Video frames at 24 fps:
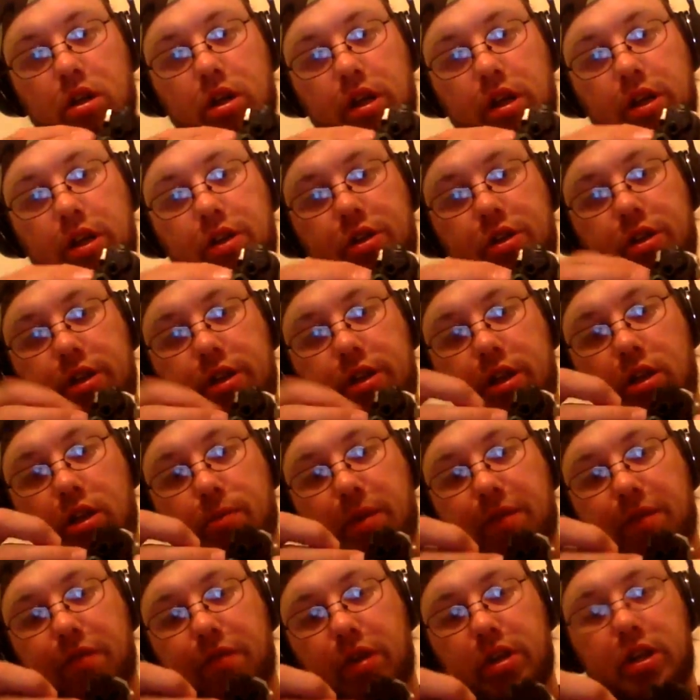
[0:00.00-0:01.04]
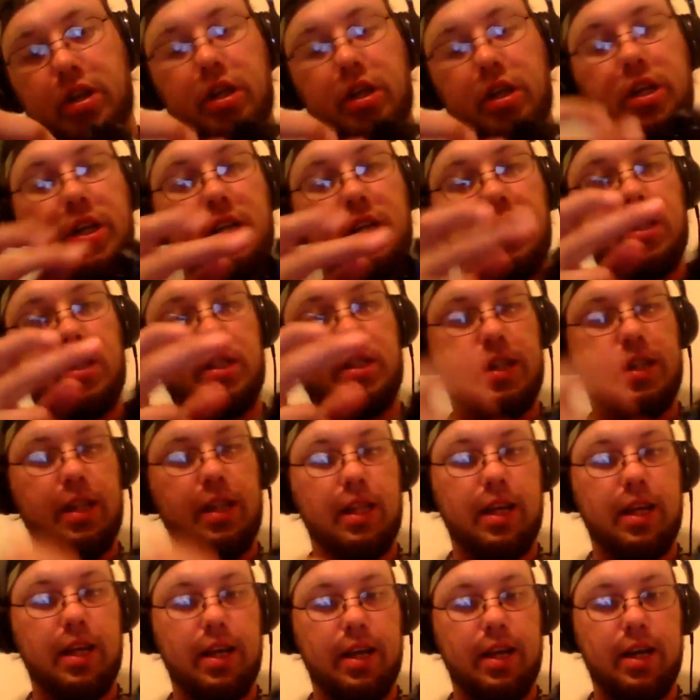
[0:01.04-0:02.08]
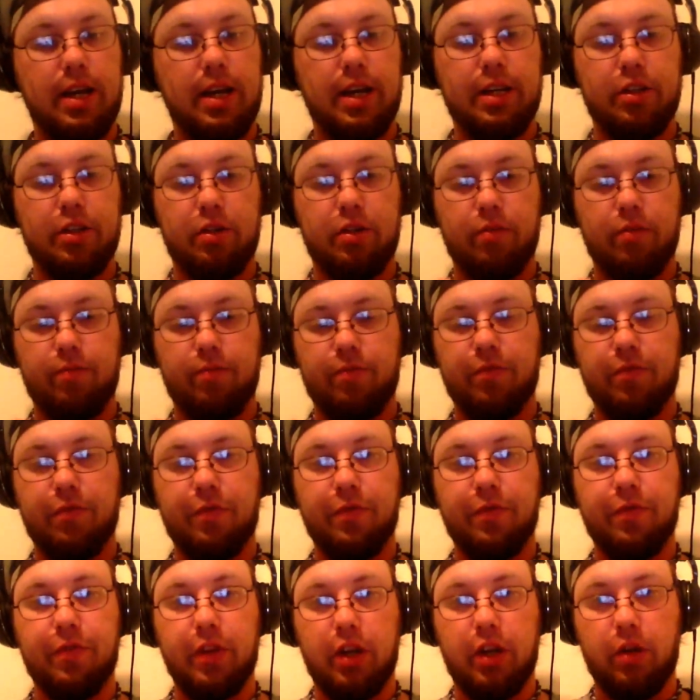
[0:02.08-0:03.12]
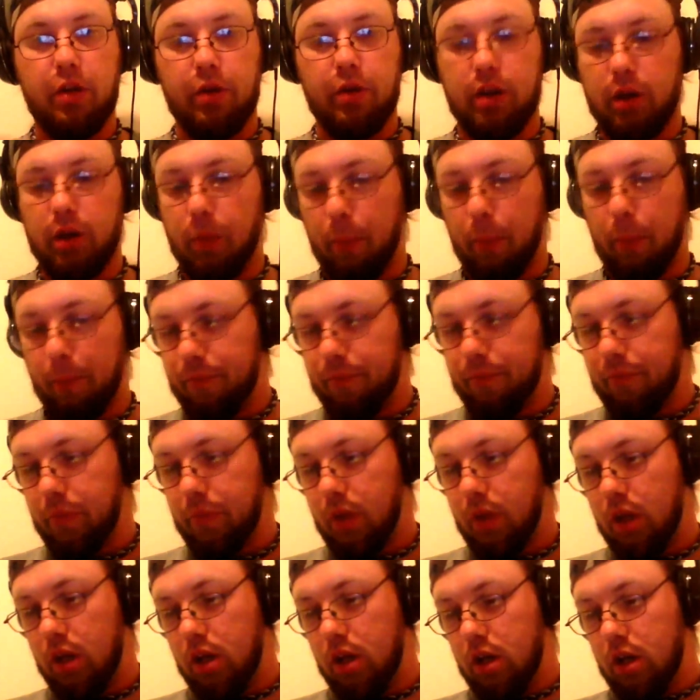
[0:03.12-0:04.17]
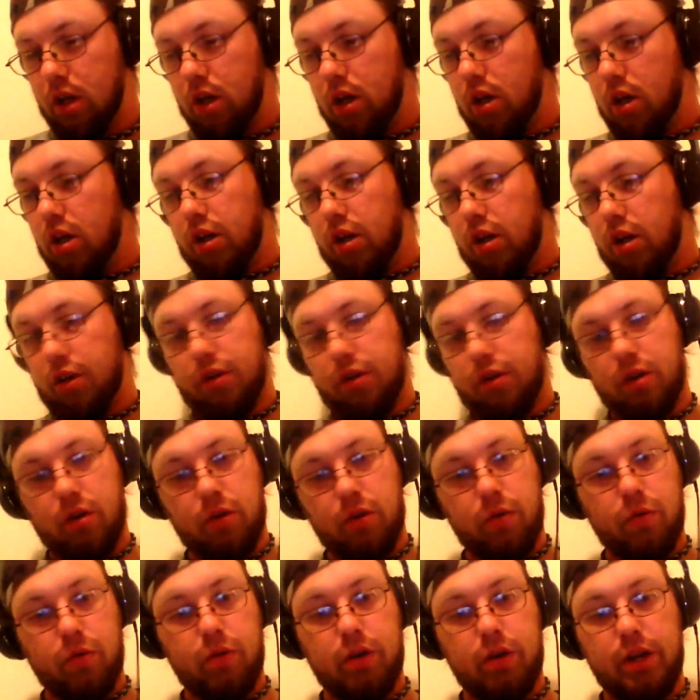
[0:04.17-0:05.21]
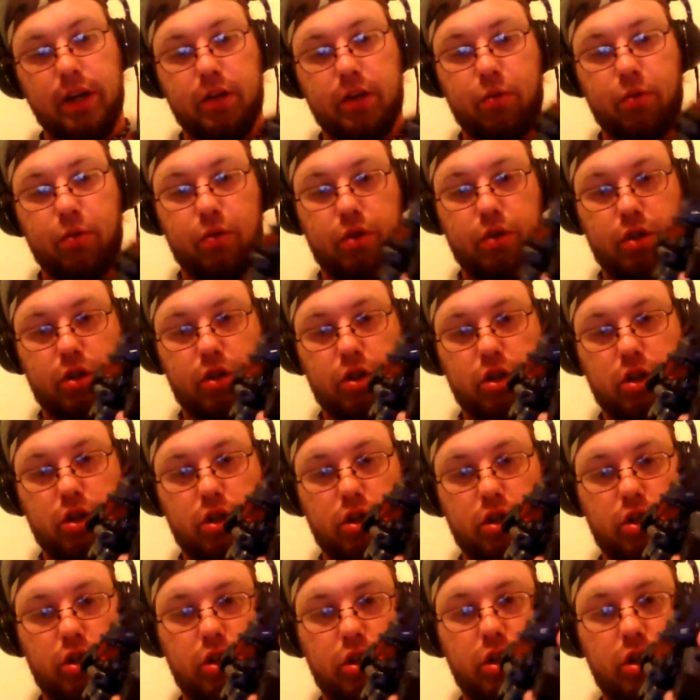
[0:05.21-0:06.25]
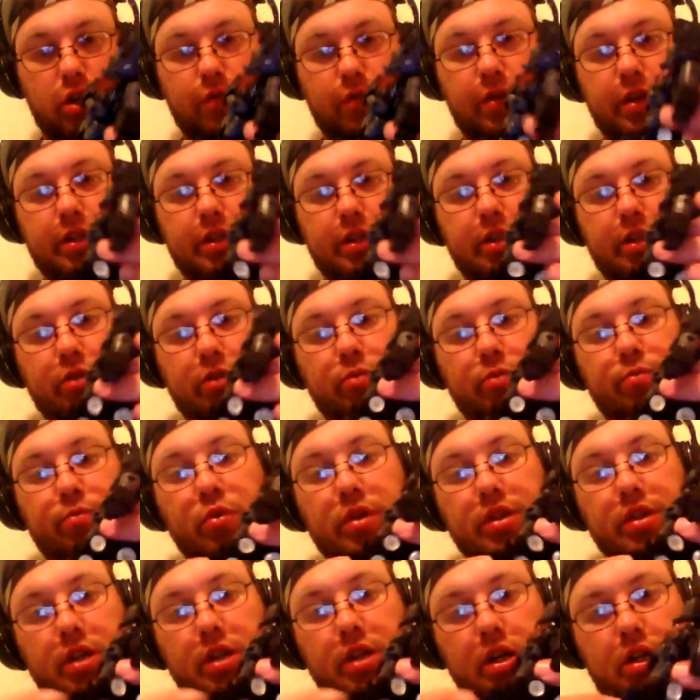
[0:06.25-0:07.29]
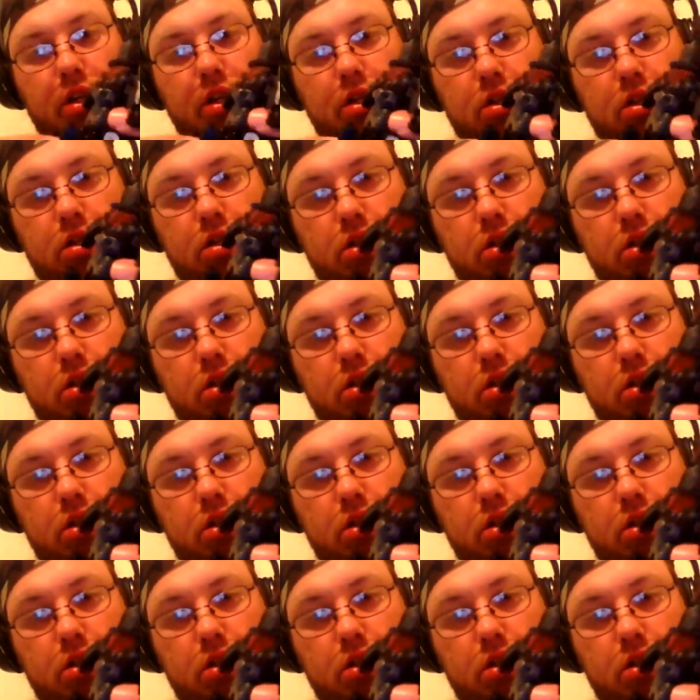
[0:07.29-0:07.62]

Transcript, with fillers: It's just held on by friction. And yes, his eyes are flickering. So next we'll just shove his little booties on.